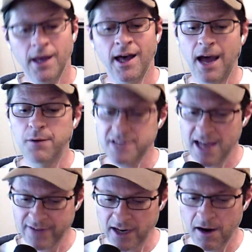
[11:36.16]
I was
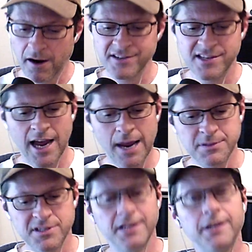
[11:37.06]
having a hard time
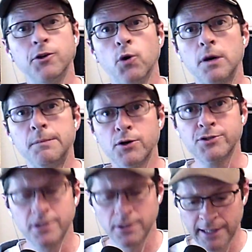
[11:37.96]
seeing your
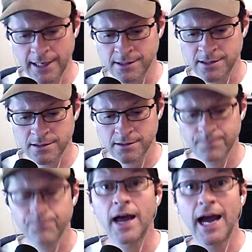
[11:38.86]
emotional needs.
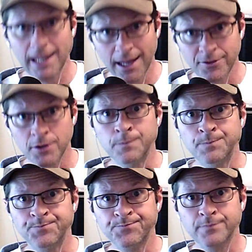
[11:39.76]
I love you.
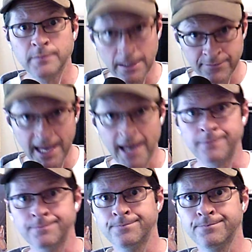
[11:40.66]
Love, Dan.
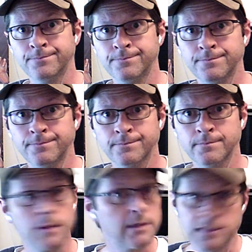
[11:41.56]

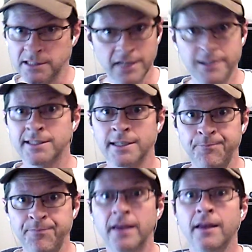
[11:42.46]
Seriously,
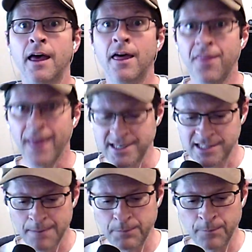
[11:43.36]
that
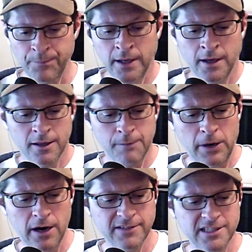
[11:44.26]
simple. The
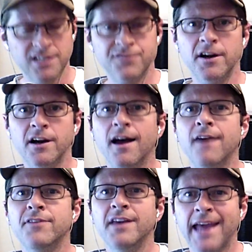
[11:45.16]
part of it that's very
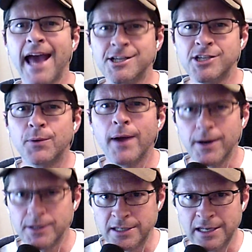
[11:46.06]
of the Akashic
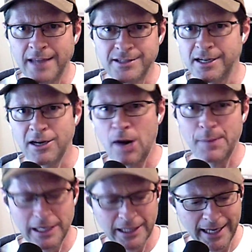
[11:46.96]
Records cleansing, karma
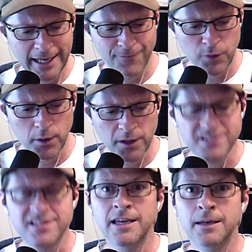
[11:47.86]
cleaning, if you will,
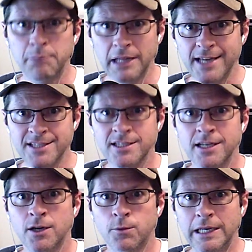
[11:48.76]
is the bless,
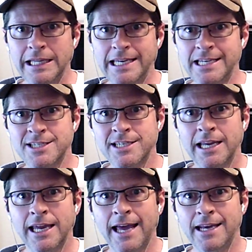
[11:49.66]
release,
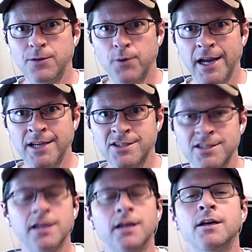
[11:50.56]
and erase.
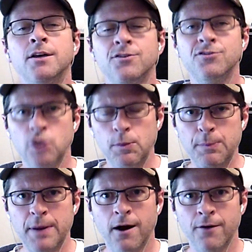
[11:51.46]
Super
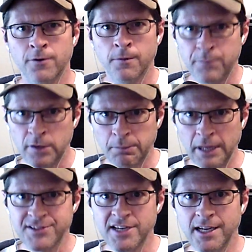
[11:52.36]
powerful. You're
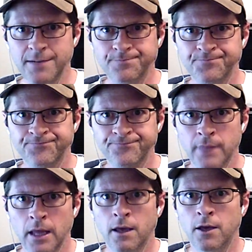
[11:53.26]
blessing it,
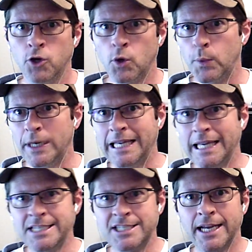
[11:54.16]
you're
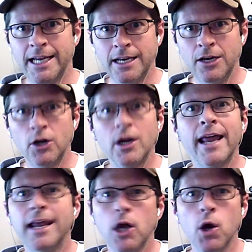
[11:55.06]
releasing it, you're
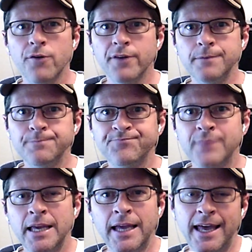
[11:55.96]
letting go of it,
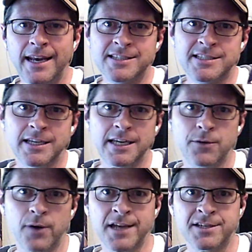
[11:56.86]
and it's
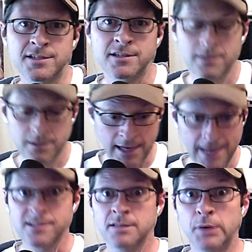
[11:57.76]
erased,
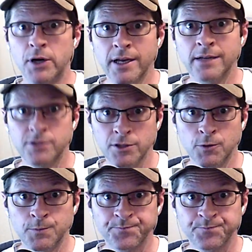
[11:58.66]
hence the burning too.